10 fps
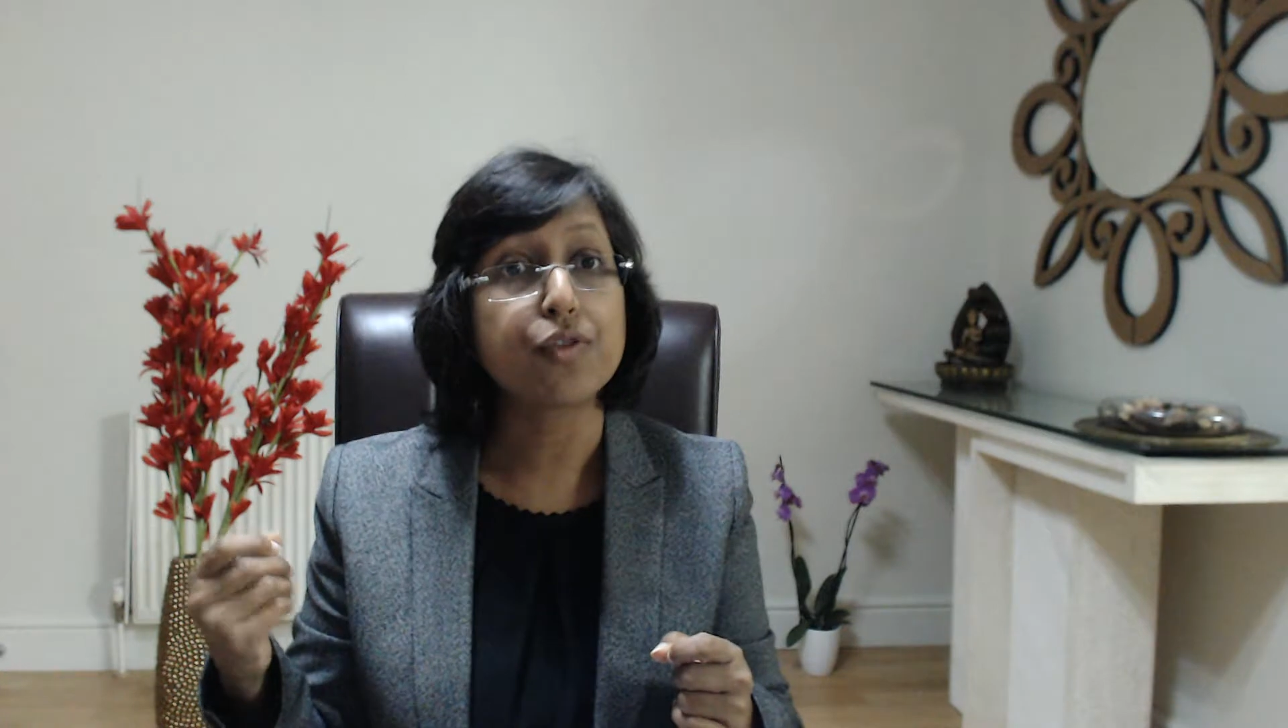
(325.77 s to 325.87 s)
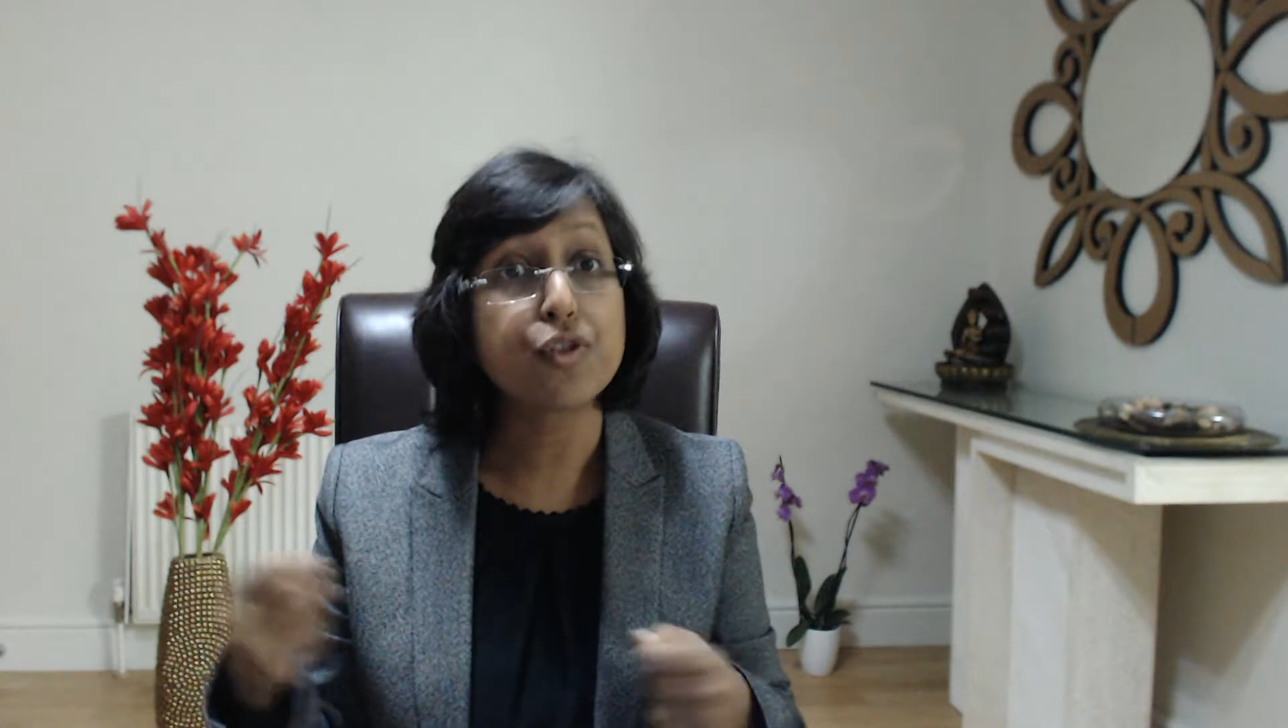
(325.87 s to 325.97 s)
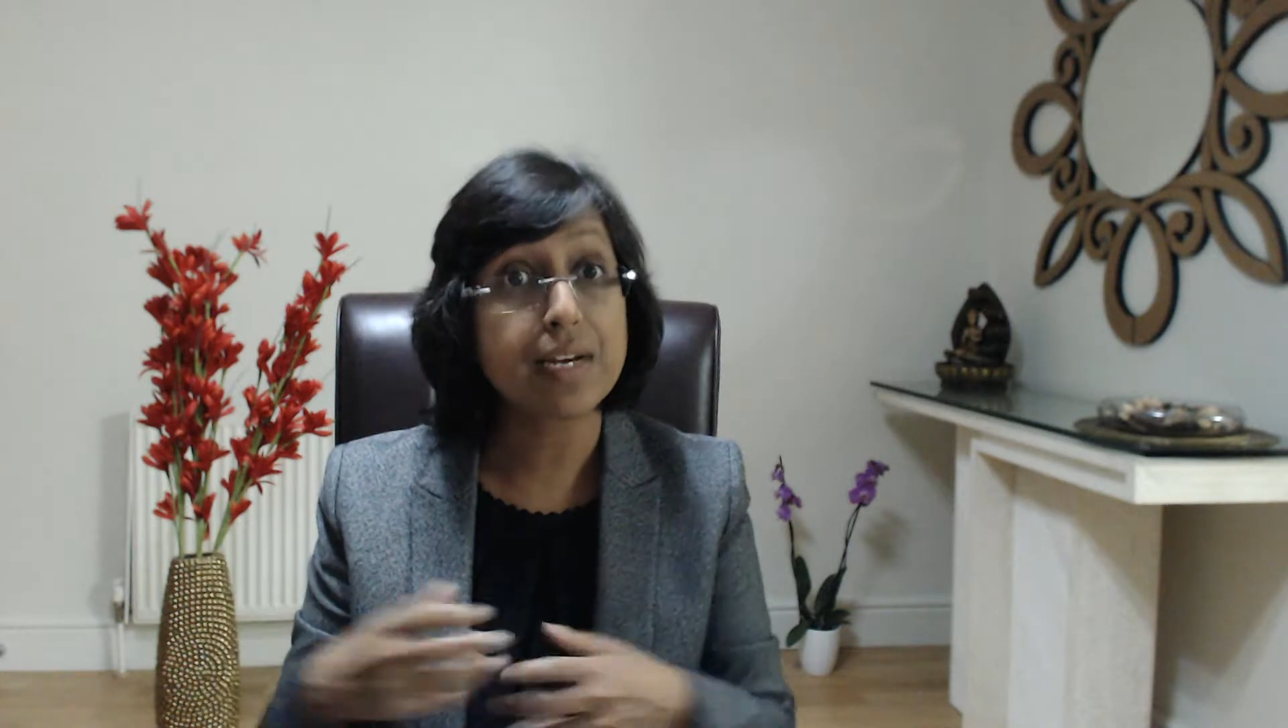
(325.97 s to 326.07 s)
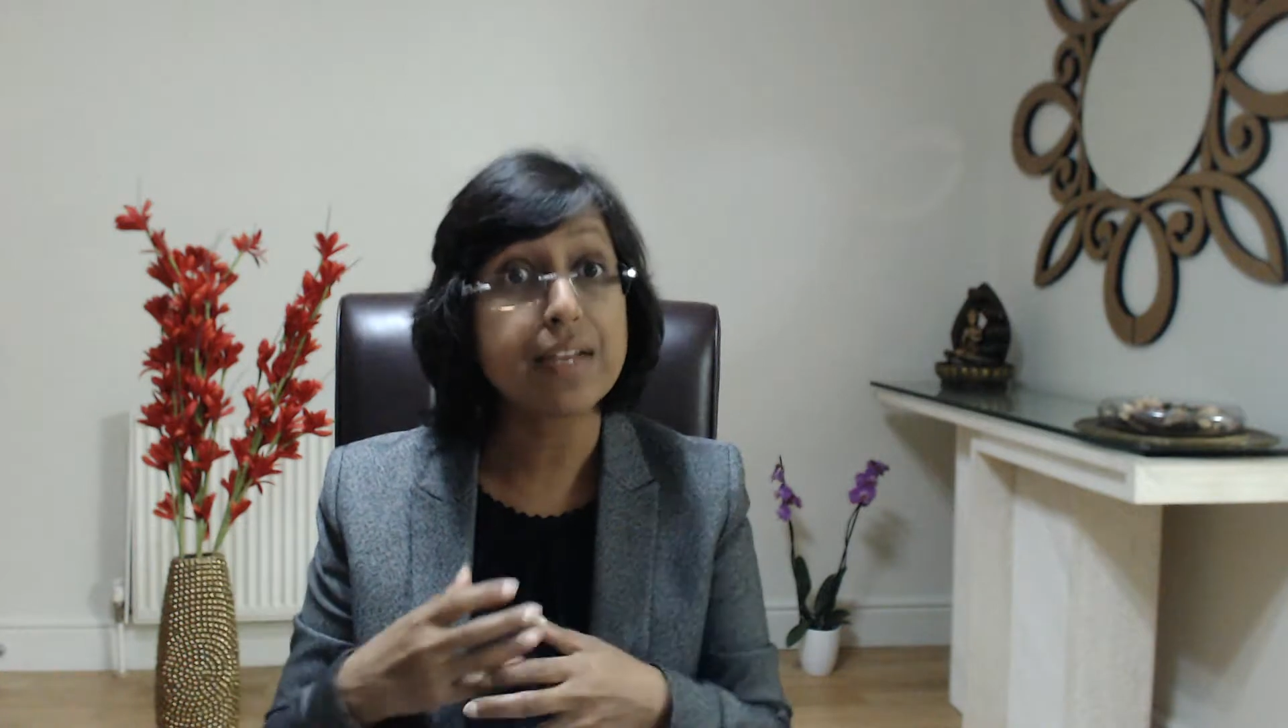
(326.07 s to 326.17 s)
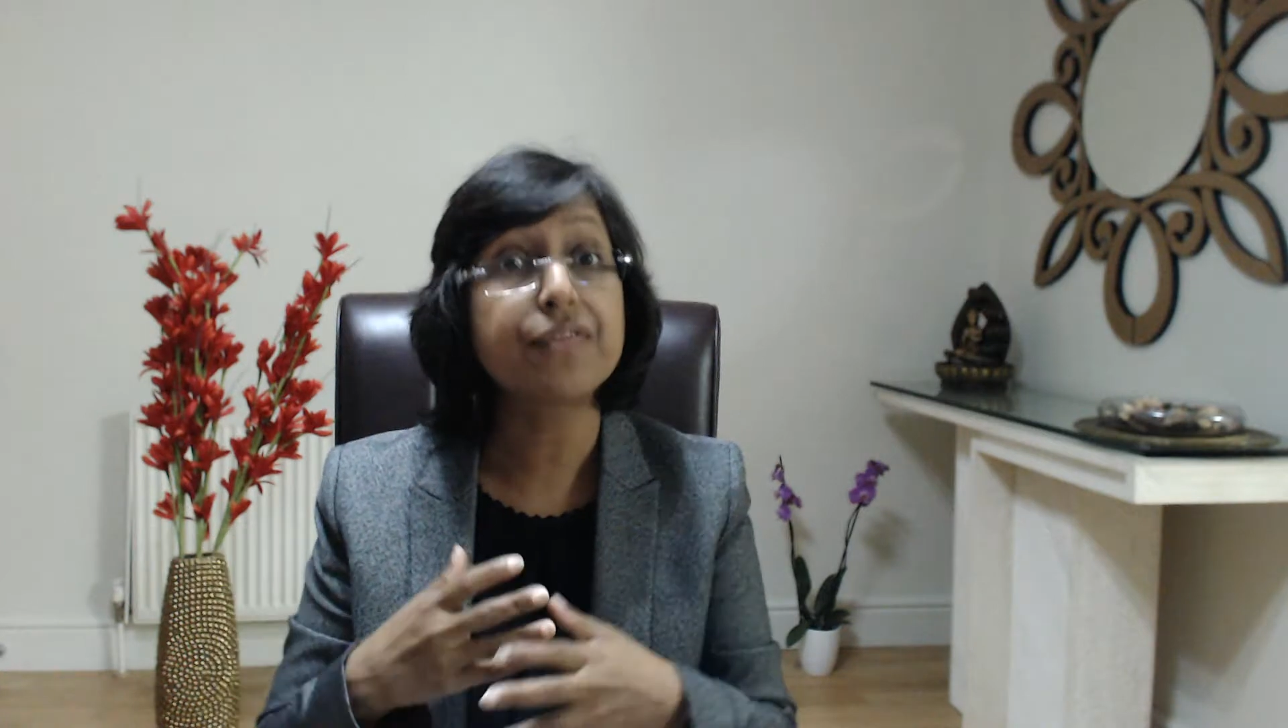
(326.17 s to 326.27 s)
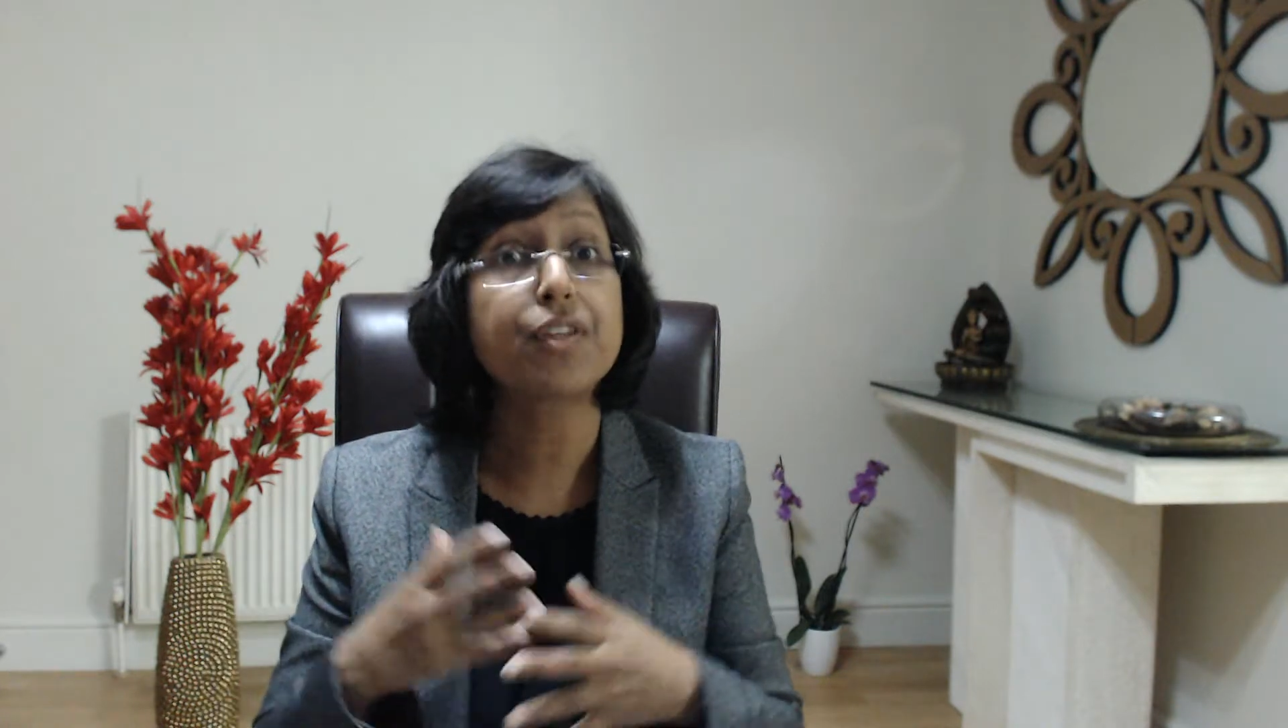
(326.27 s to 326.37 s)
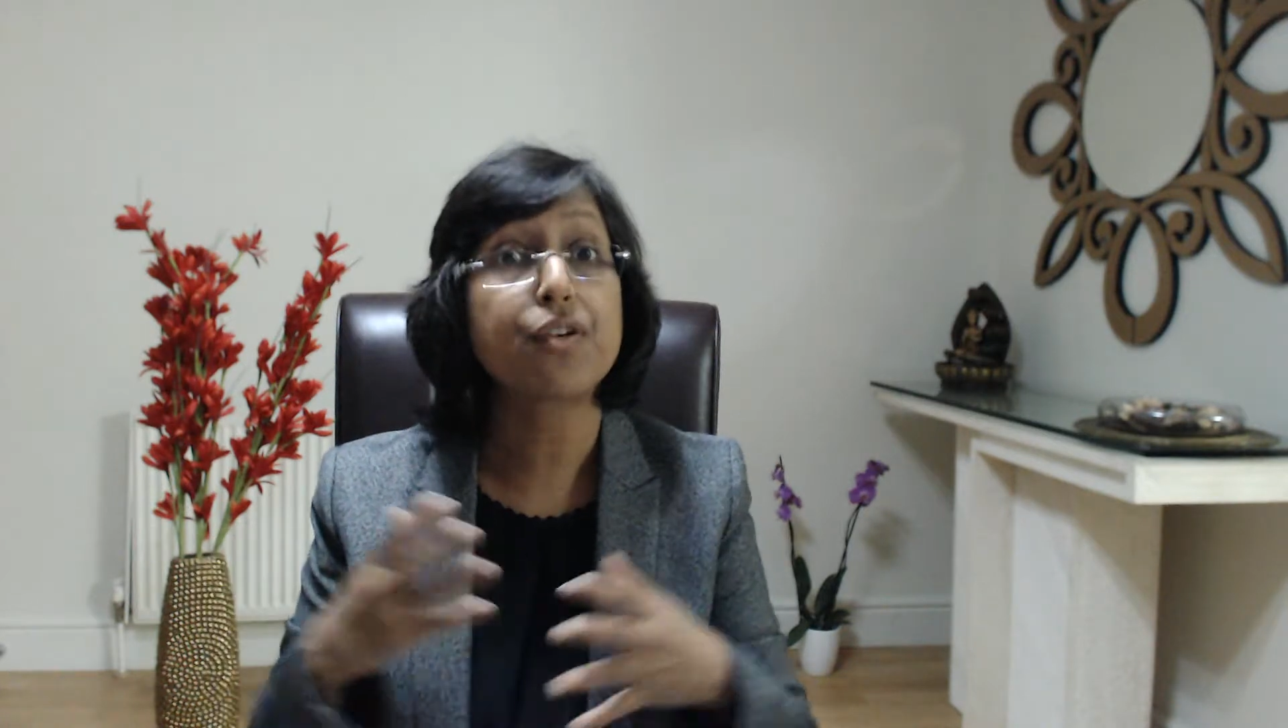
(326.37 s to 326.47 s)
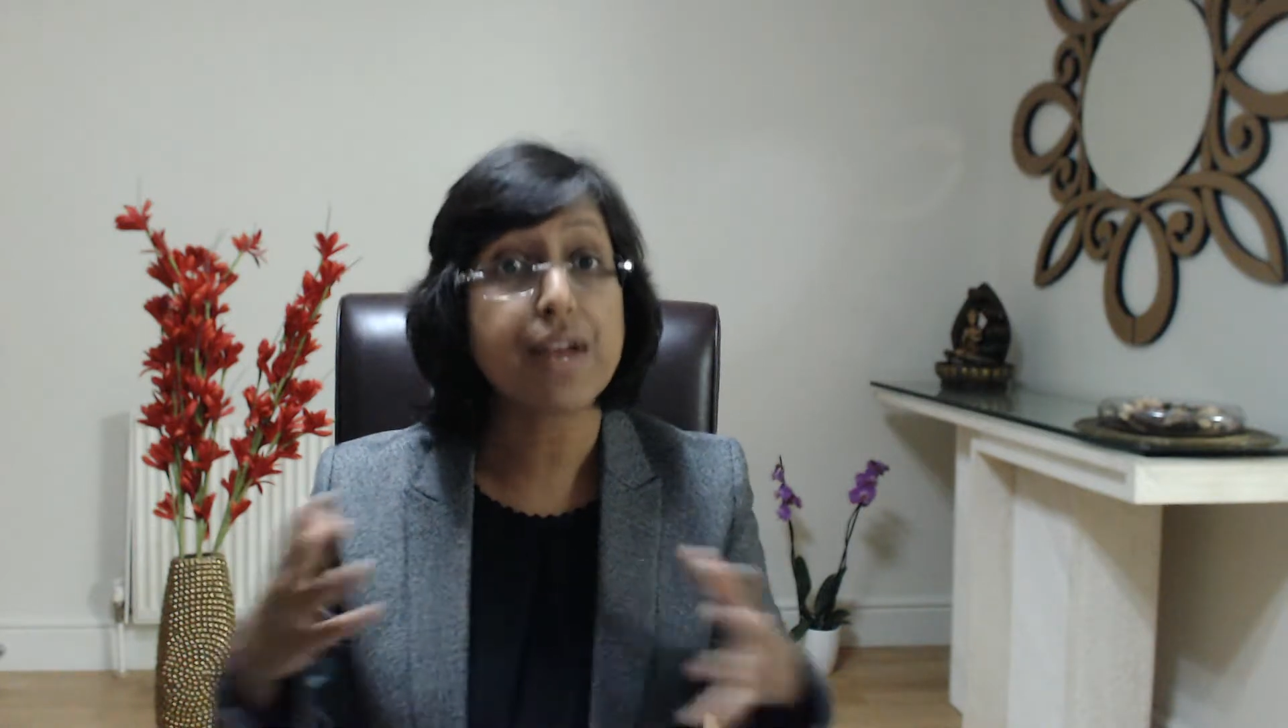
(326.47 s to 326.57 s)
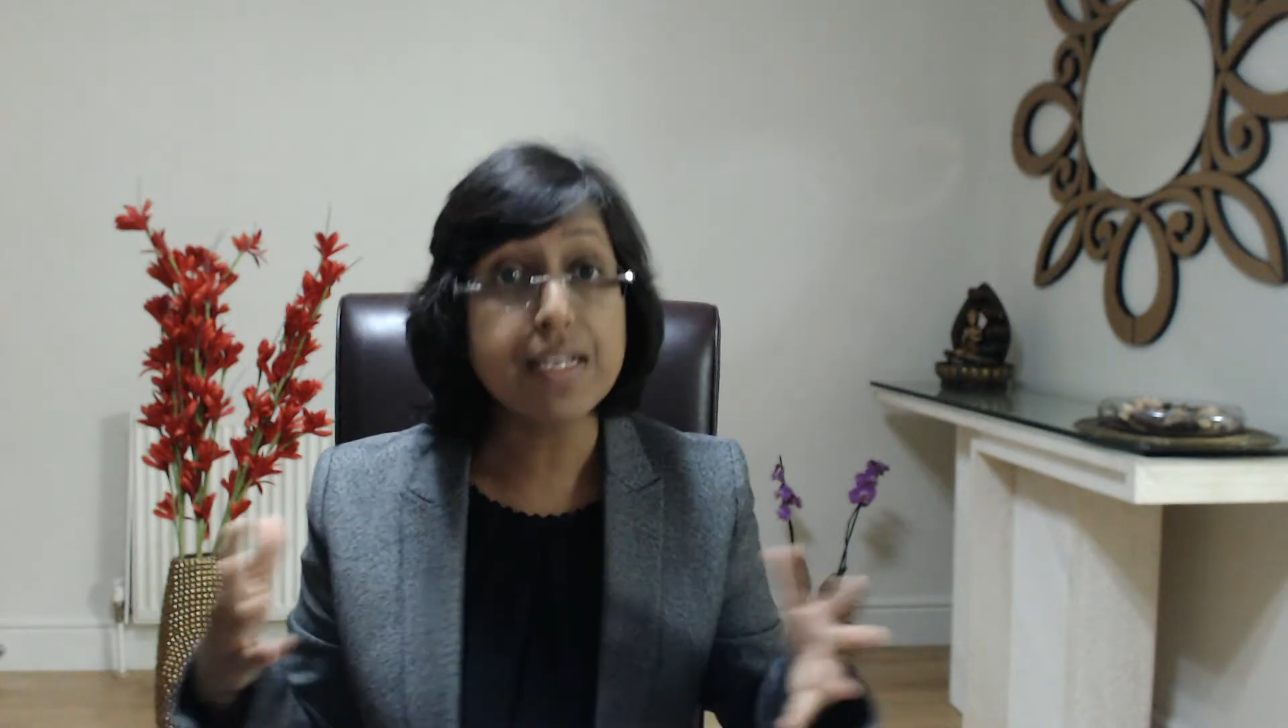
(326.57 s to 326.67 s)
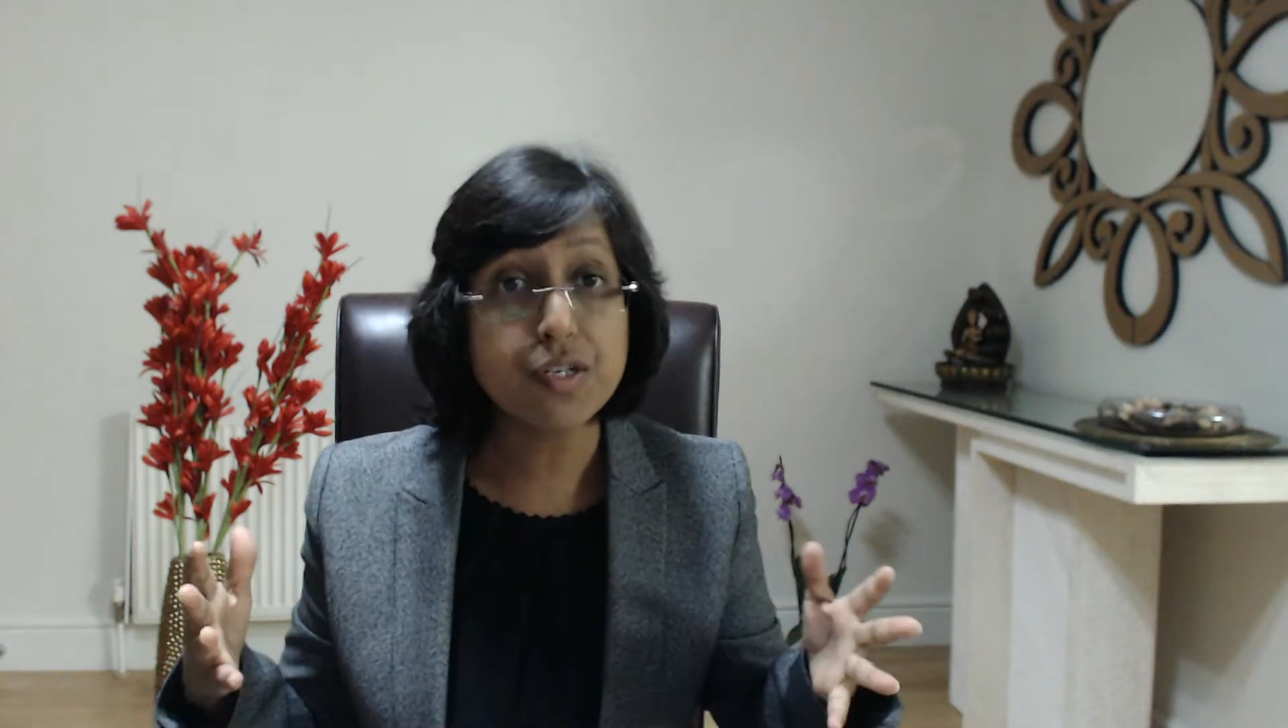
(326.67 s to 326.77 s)
to live the
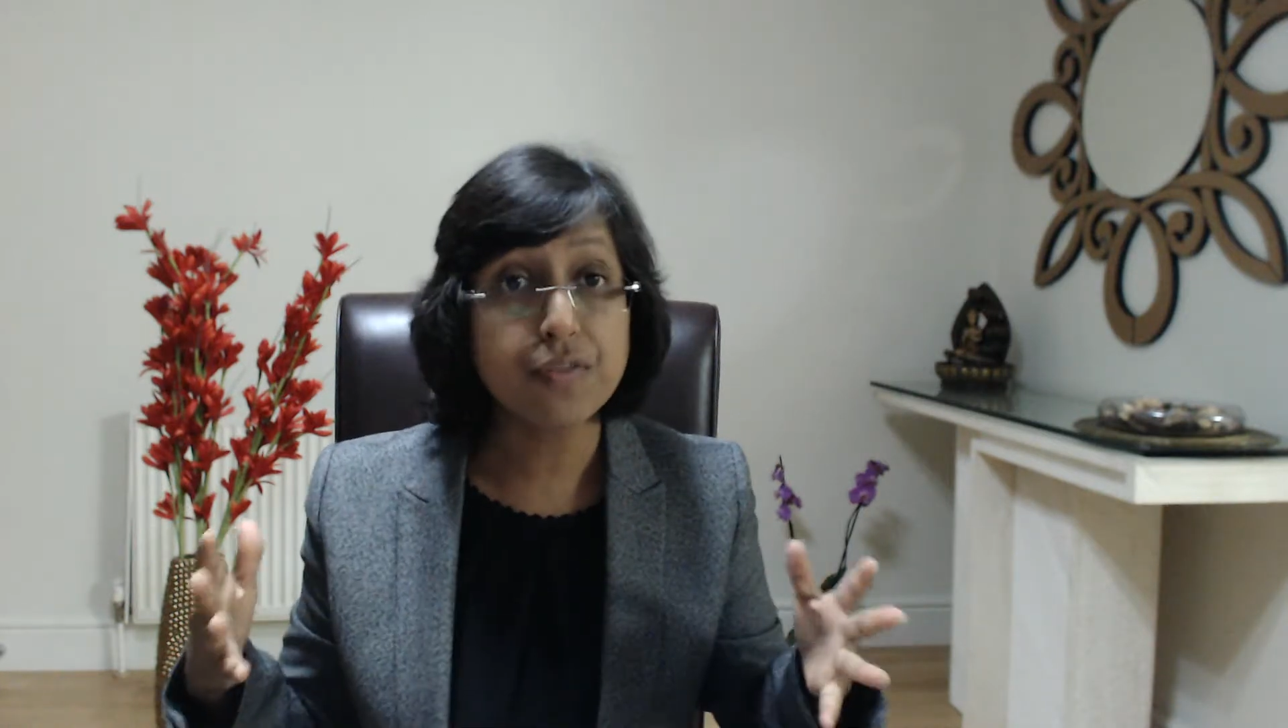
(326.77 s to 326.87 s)
rest